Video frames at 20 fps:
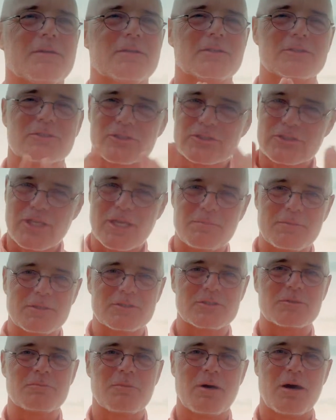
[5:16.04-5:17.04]
just keep
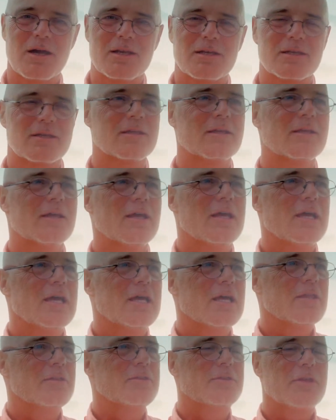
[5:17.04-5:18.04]
this in mind.
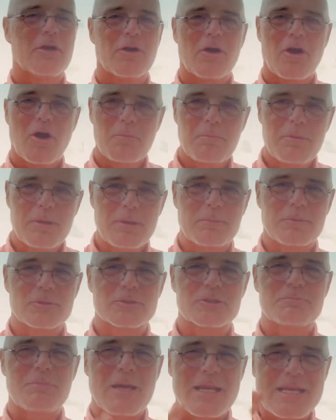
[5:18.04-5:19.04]
There are people
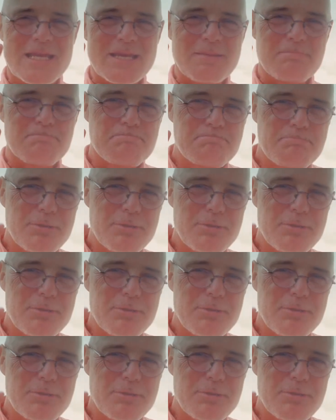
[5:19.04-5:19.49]
spending